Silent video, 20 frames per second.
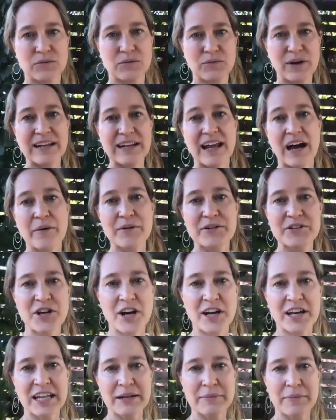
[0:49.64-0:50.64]
Right now we're
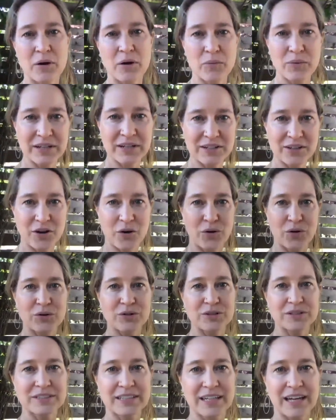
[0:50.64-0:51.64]
talking about wind
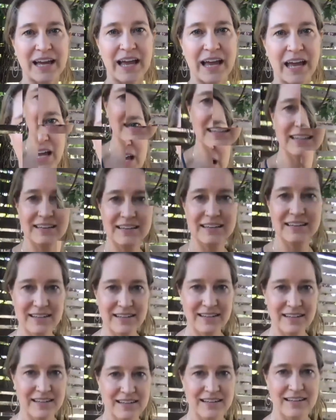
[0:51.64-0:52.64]
cold, and
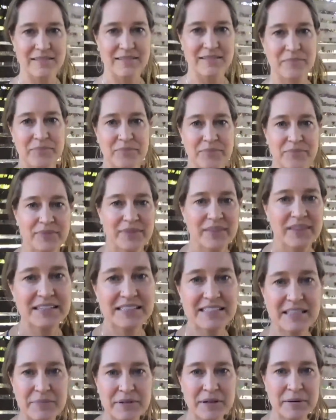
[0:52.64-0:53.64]
the
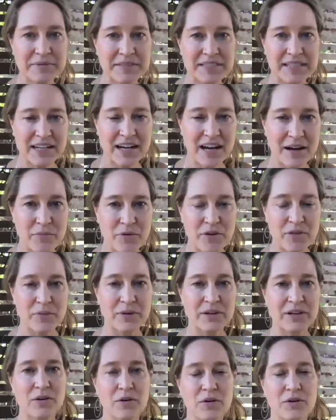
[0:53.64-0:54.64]
symptoms that come with
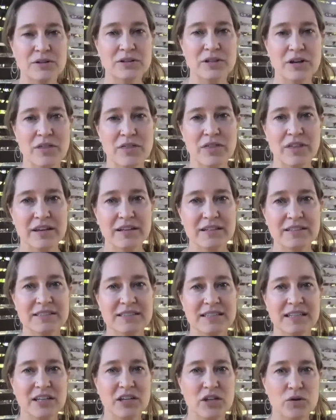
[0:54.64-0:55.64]
wind cold are things
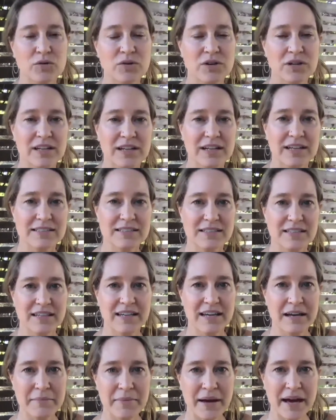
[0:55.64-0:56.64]
that you could easily
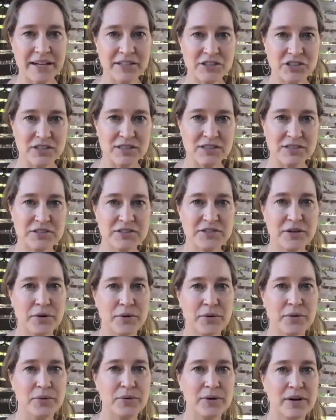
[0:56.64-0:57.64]
imagine.
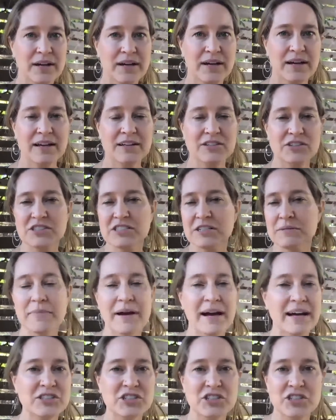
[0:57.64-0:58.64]
So just
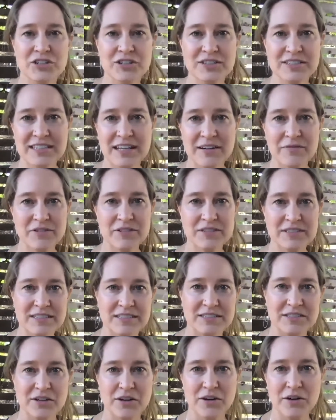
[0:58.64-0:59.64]
imagine you're in San
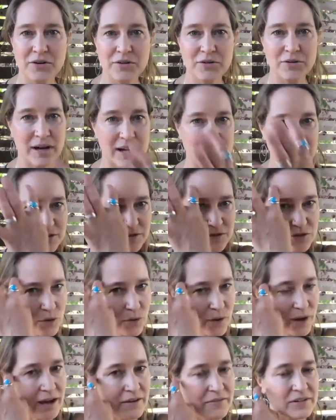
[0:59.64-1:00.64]
Francisco and you don't
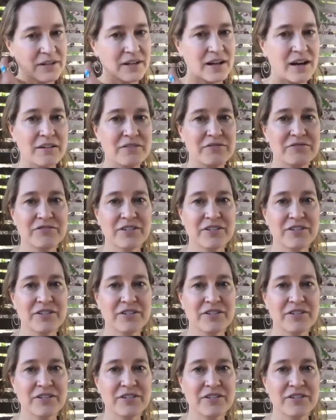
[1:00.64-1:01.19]
have enough